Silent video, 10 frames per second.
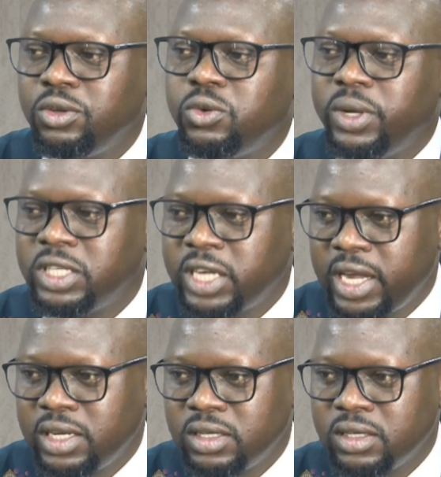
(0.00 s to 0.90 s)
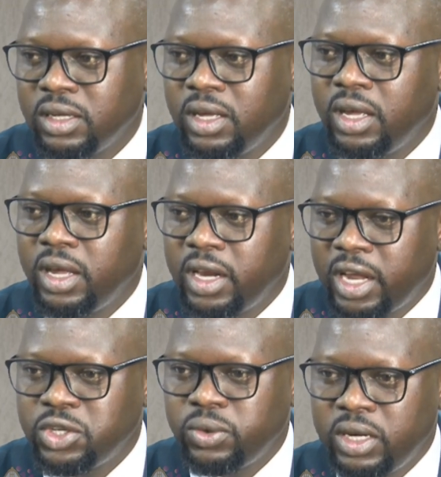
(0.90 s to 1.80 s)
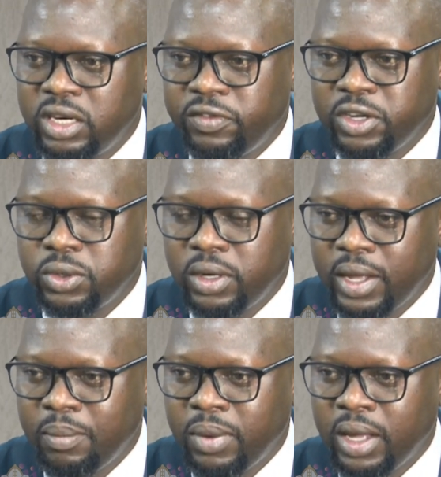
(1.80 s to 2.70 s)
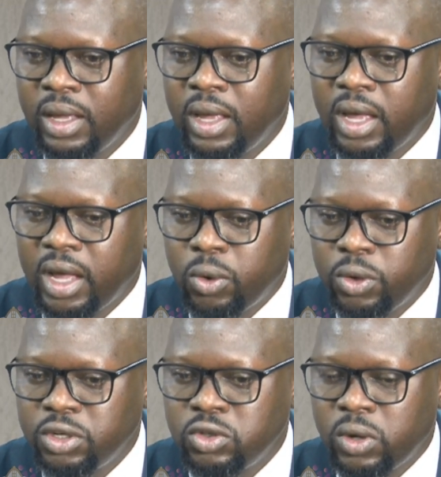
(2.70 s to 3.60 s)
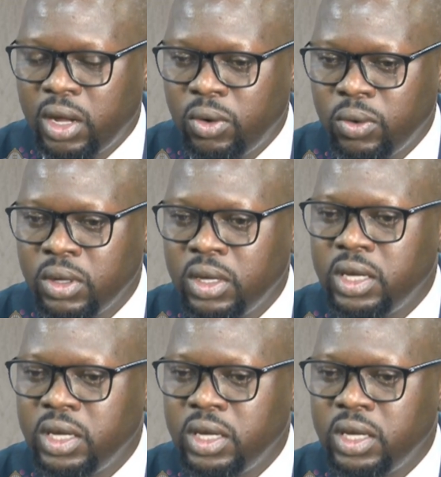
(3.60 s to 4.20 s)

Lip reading: to a child. A national identification number, according to our law,